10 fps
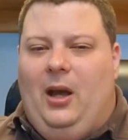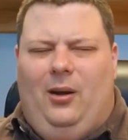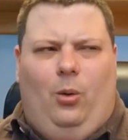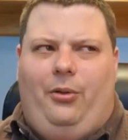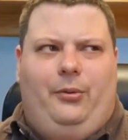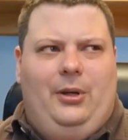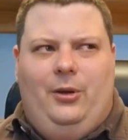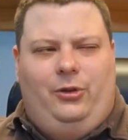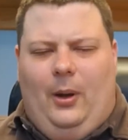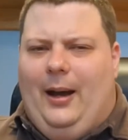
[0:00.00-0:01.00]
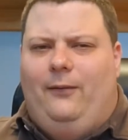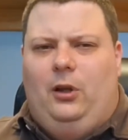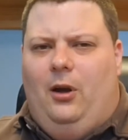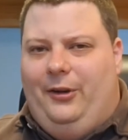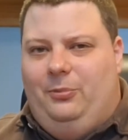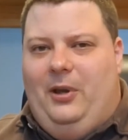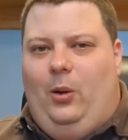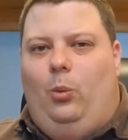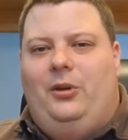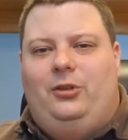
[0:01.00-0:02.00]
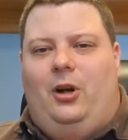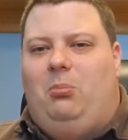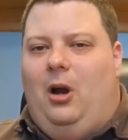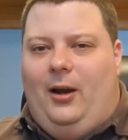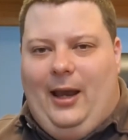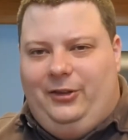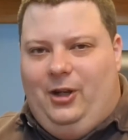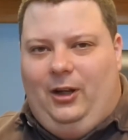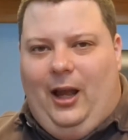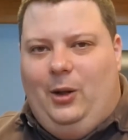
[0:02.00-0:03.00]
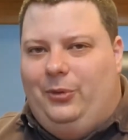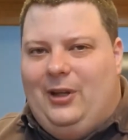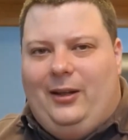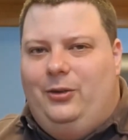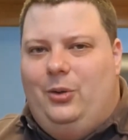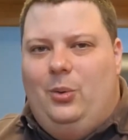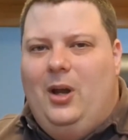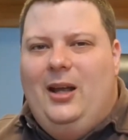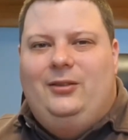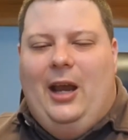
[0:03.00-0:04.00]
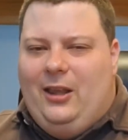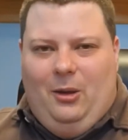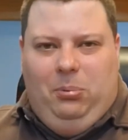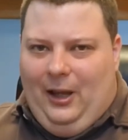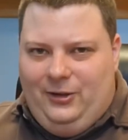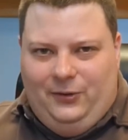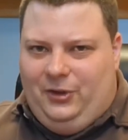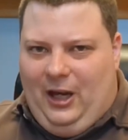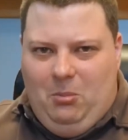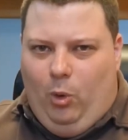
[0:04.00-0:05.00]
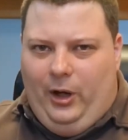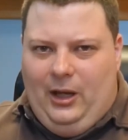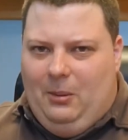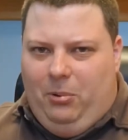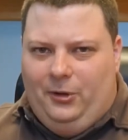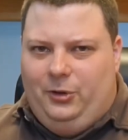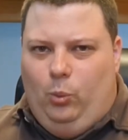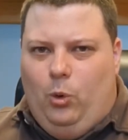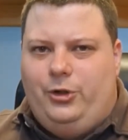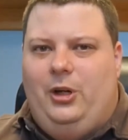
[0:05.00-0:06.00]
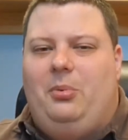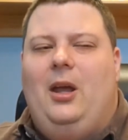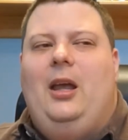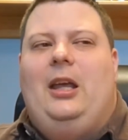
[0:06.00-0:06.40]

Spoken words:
or 3 years ago, however long it's been. When we started broadcasting online, it was not to take the place of Sunday morning in-person worship.